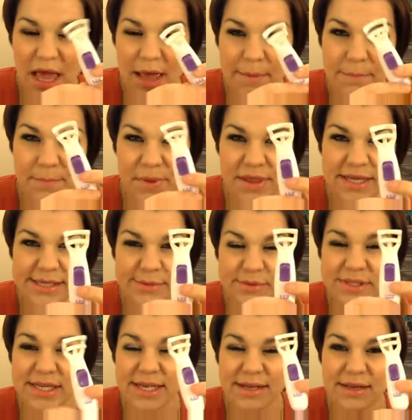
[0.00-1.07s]
but this
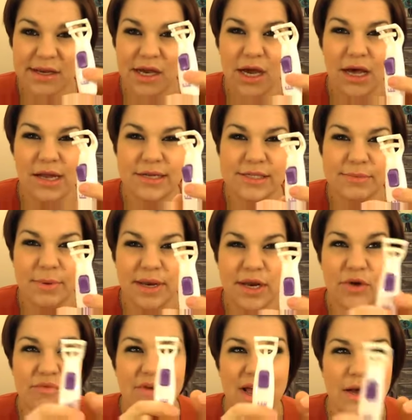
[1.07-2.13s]
particular curler has been
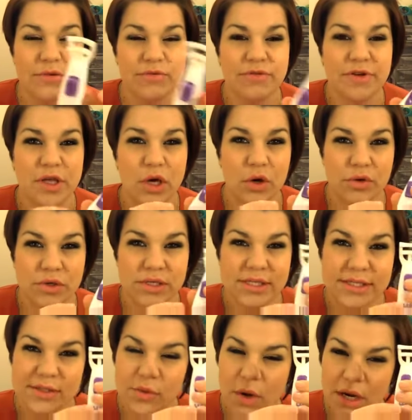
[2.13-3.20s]
around for yonks.
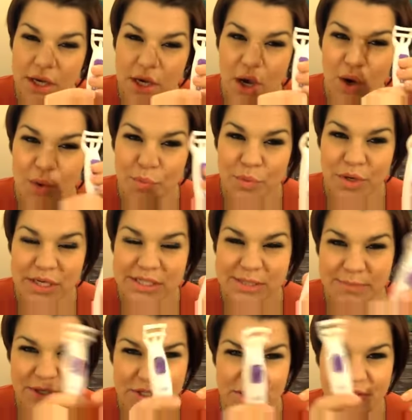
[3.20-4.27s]
It's quite a cult product,
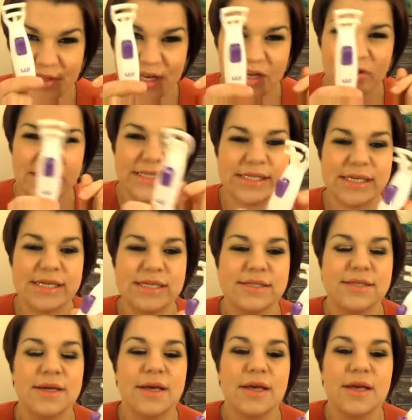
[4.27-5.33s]
especially in the
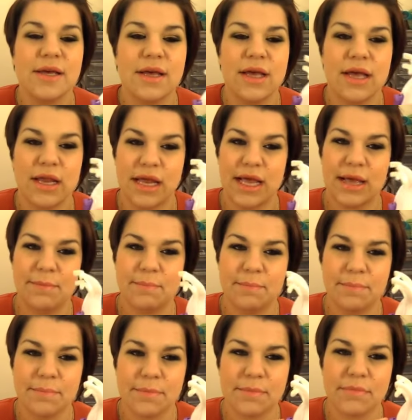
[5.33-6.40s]
90s.
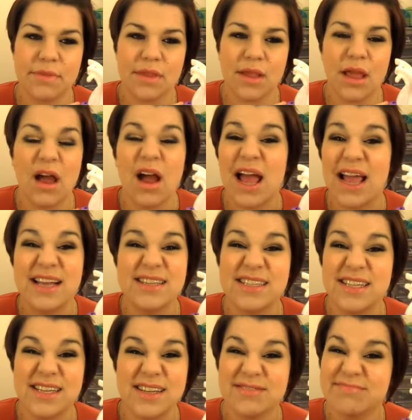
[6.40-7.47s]
I hate
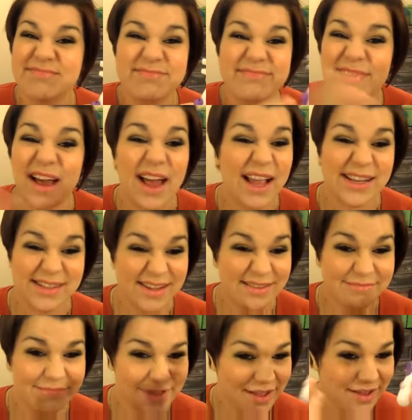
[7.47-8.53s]
it.
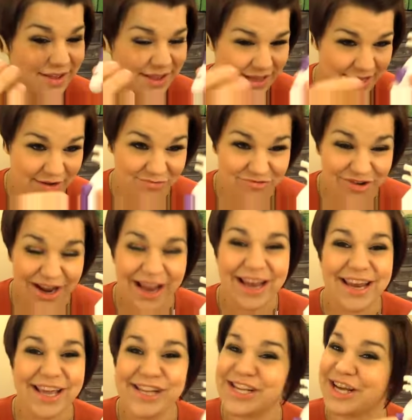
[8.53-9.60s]
It
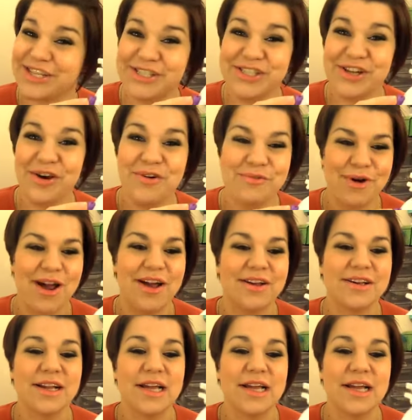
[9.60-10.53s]
really does not work.